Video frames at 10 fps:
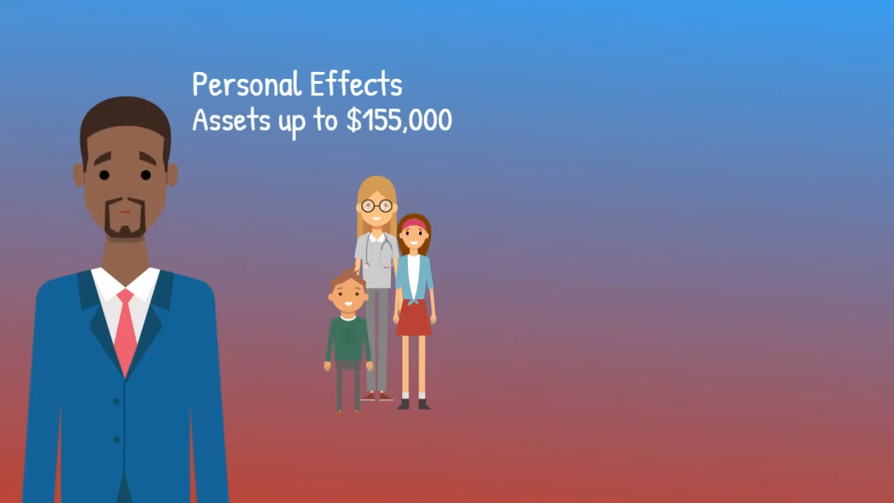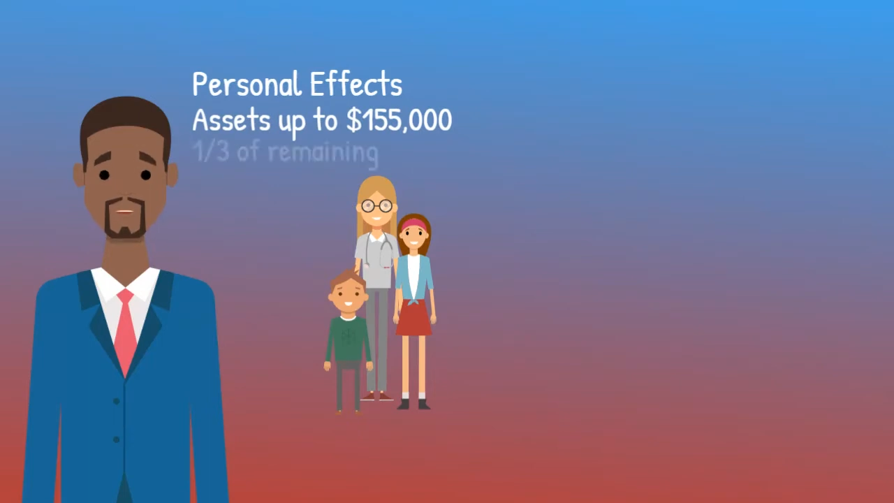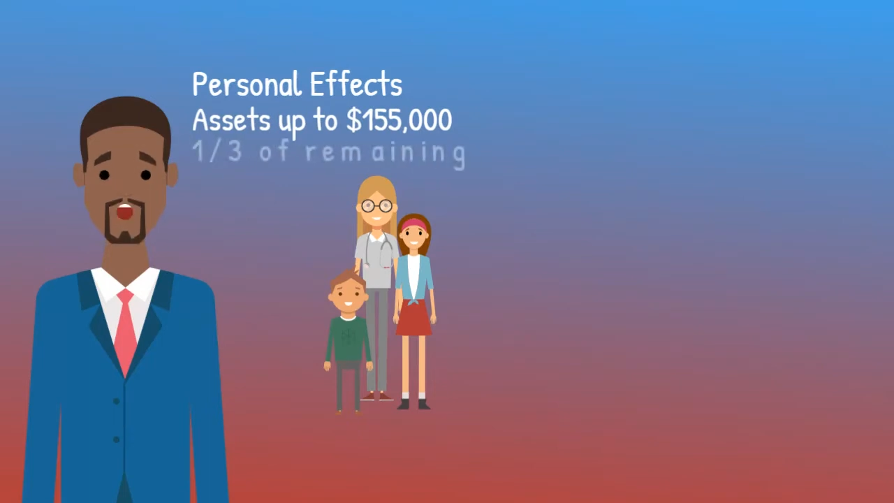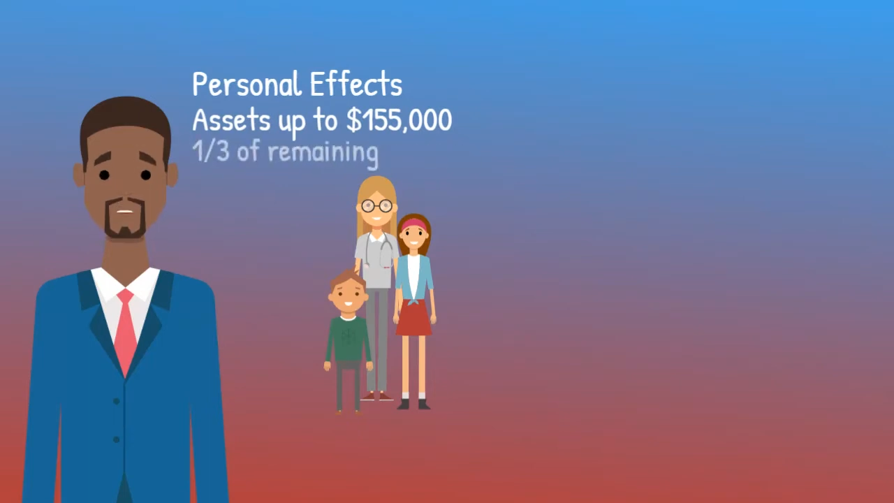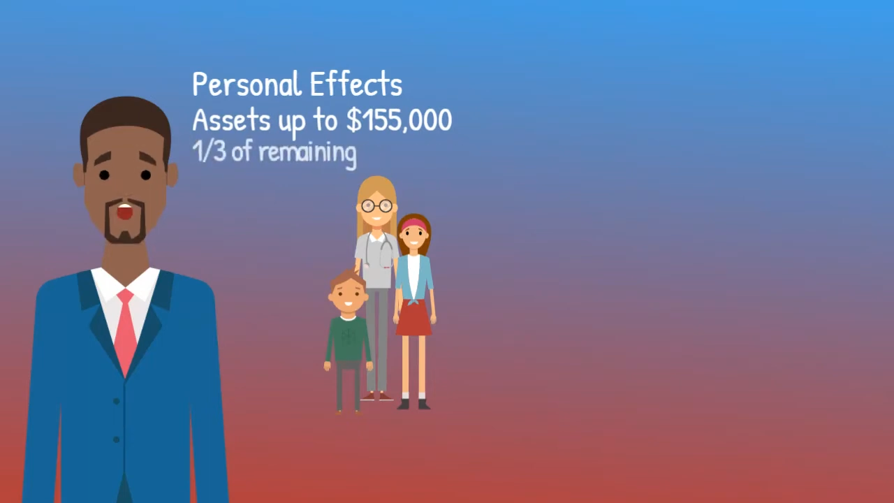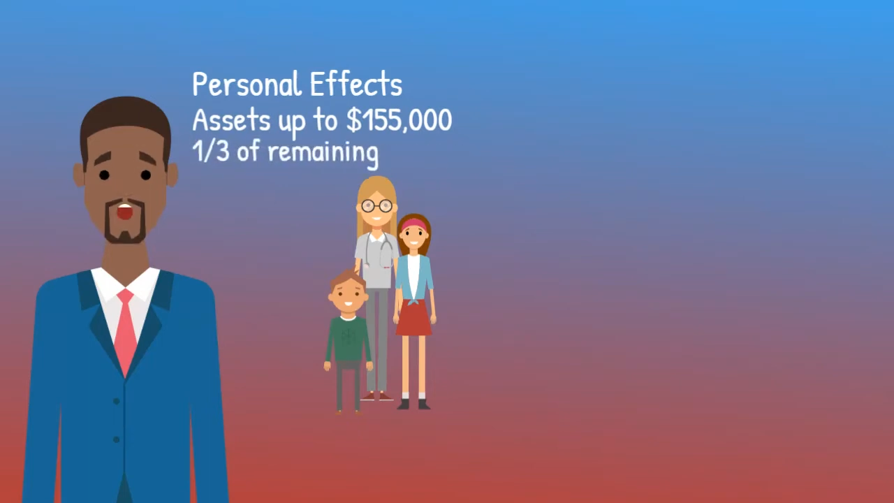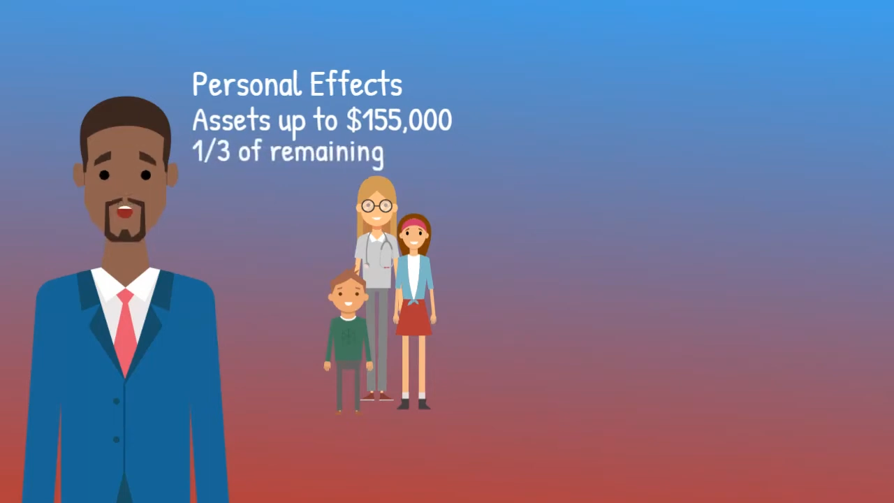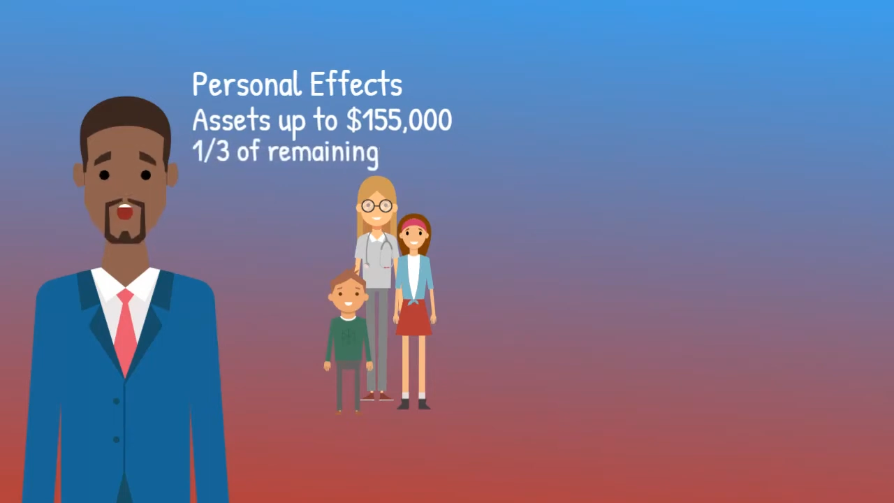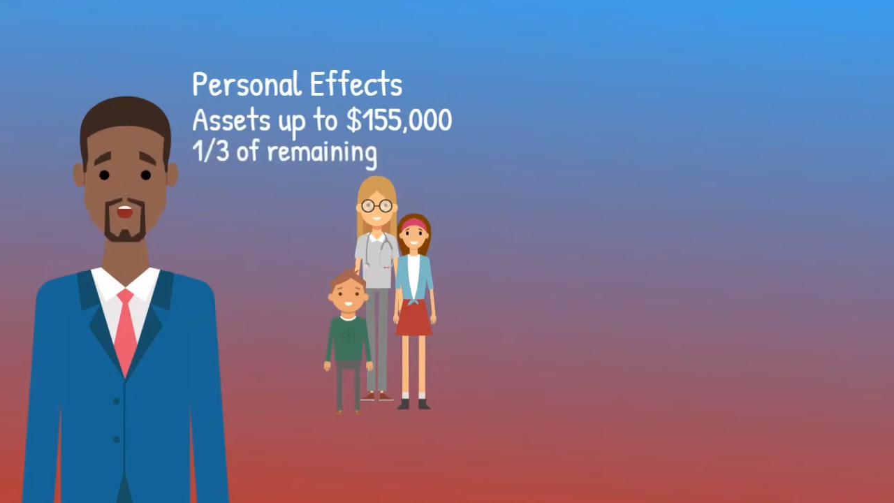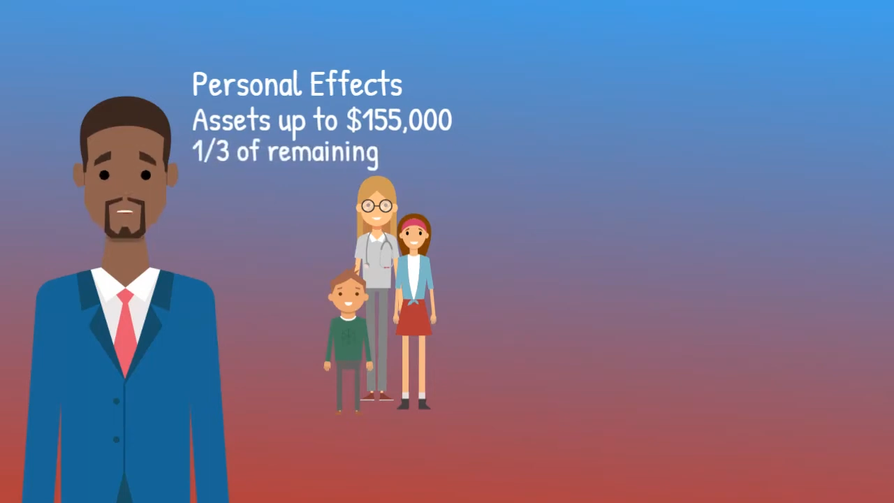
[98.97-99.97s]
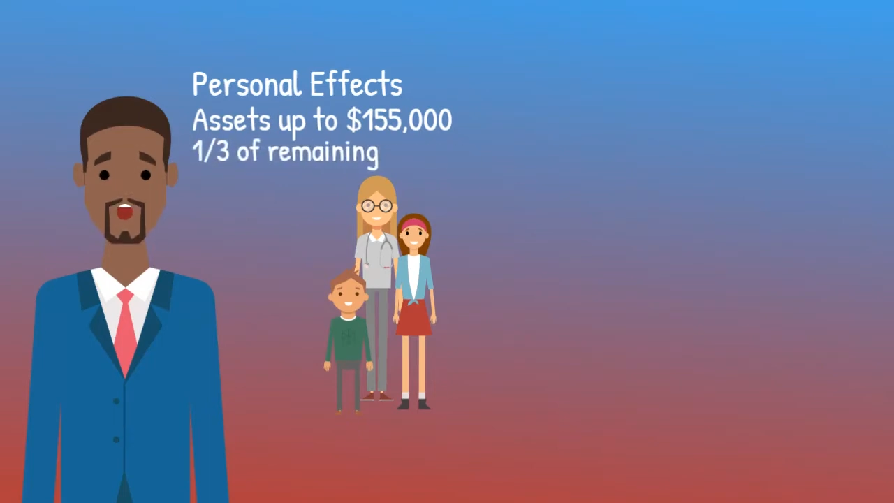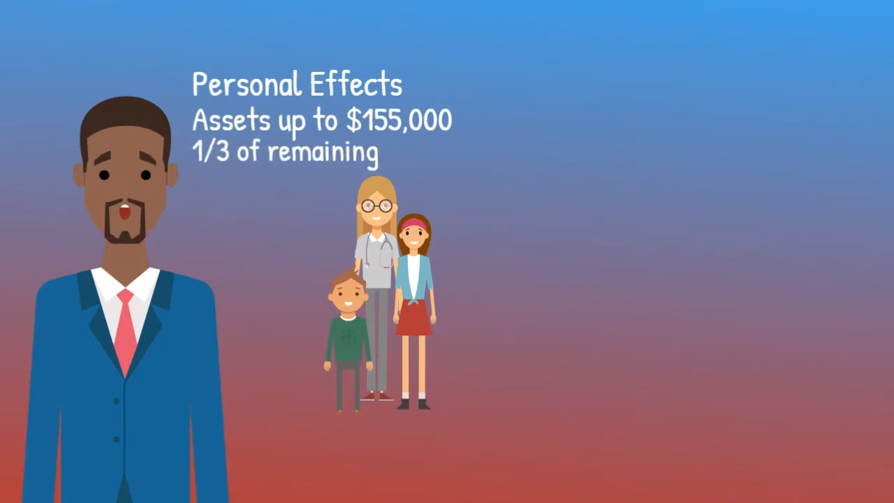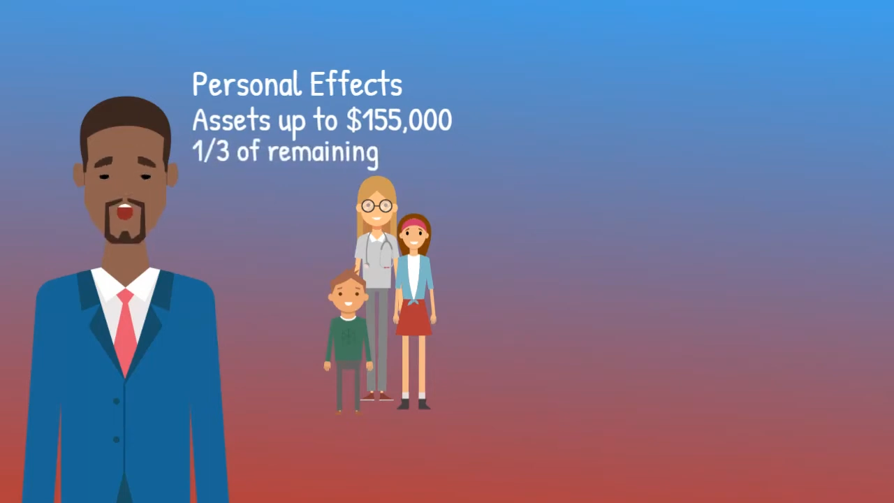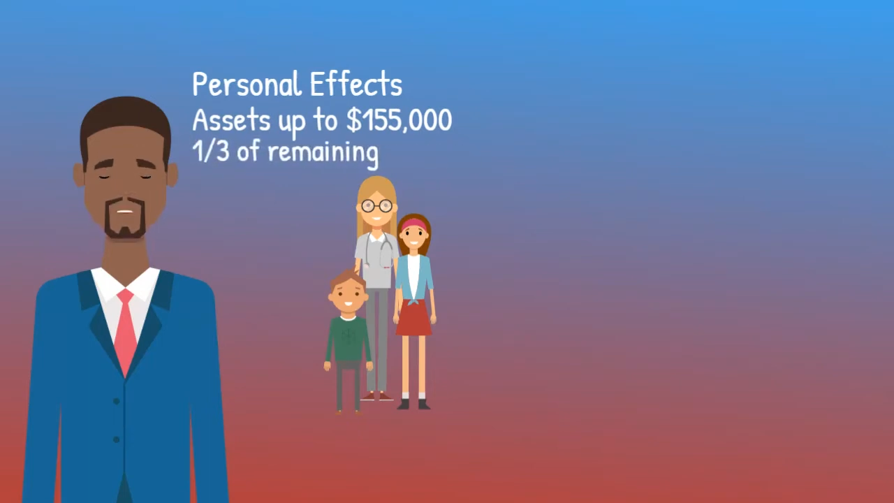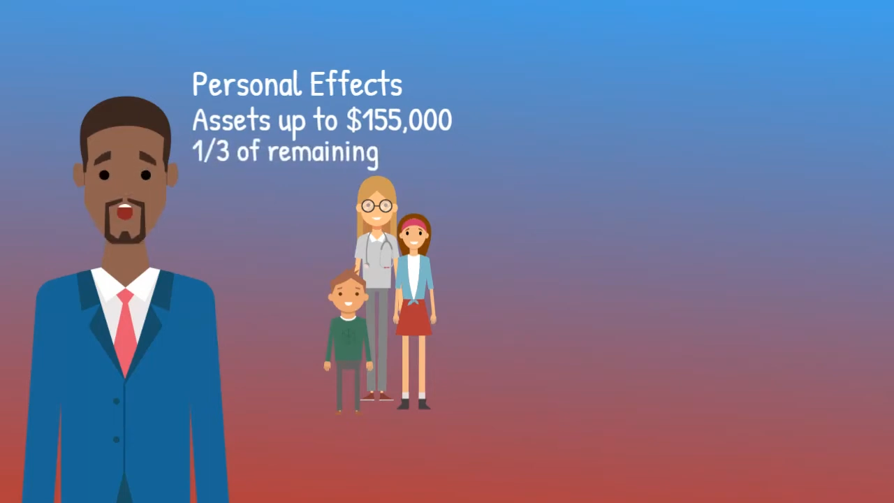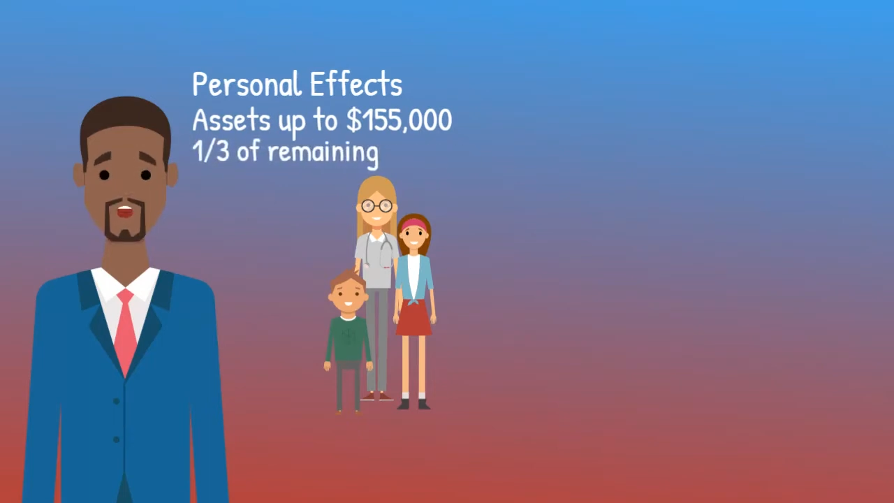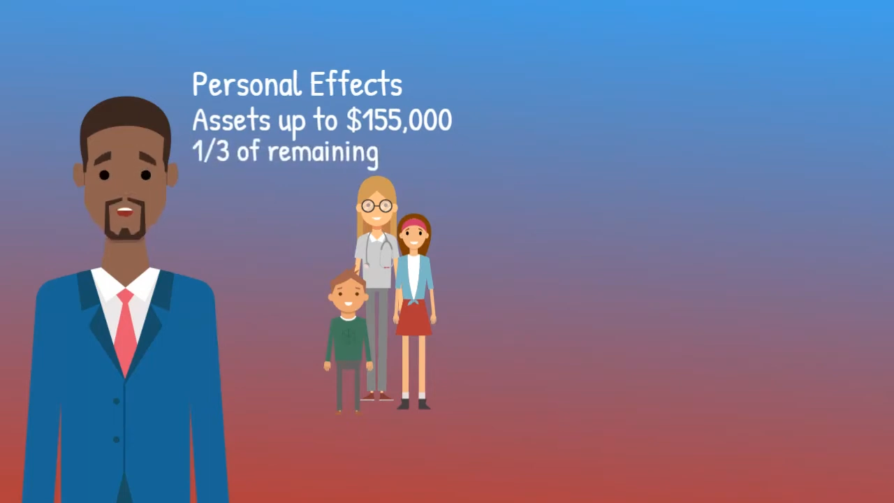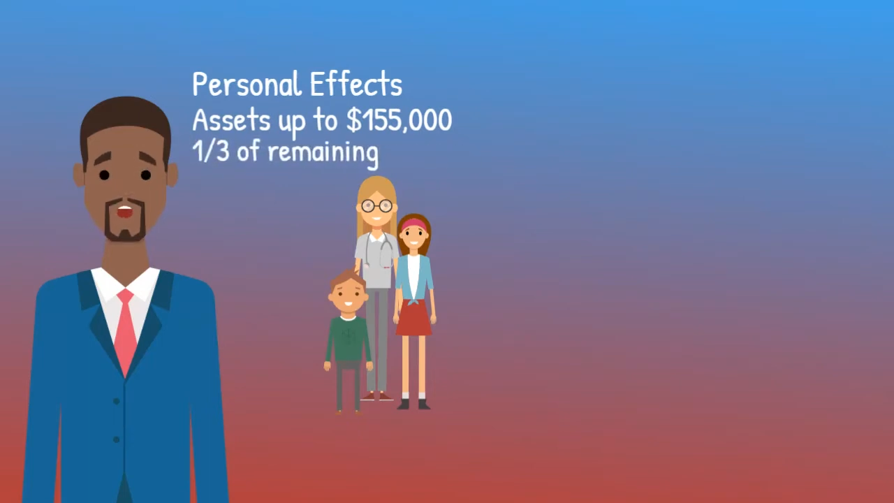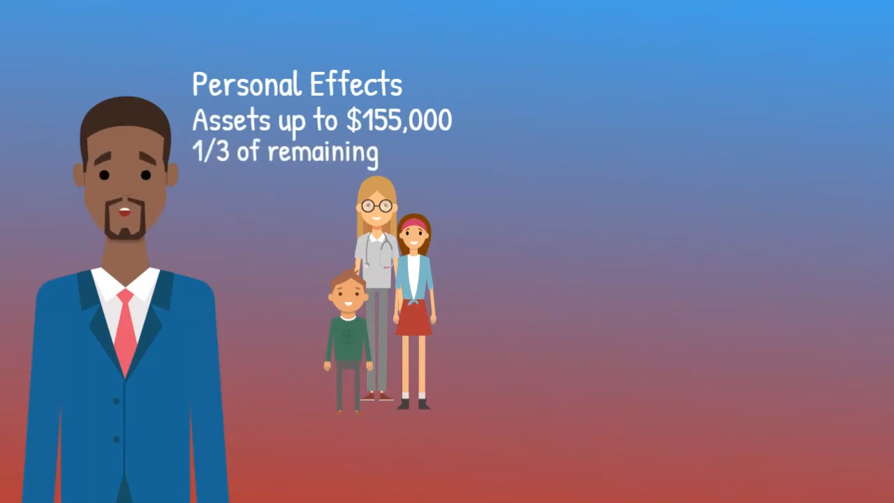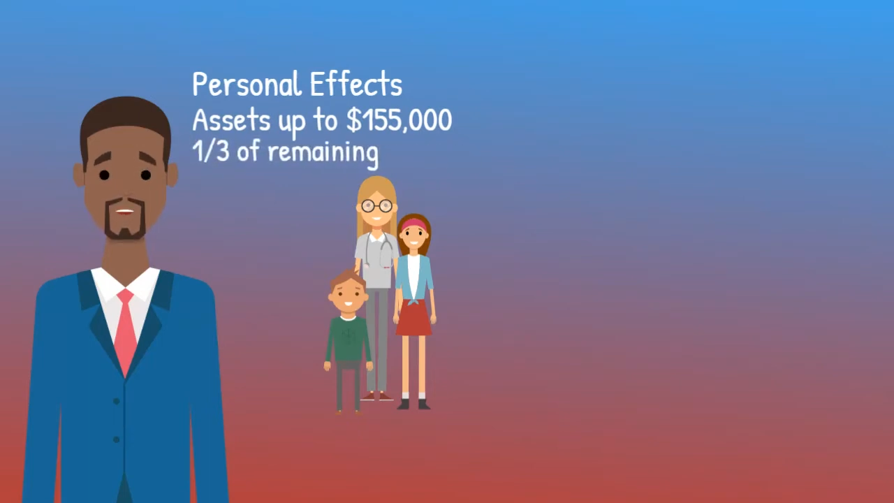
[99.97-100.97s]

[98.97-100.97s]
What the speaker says: and then 1/3 of whatever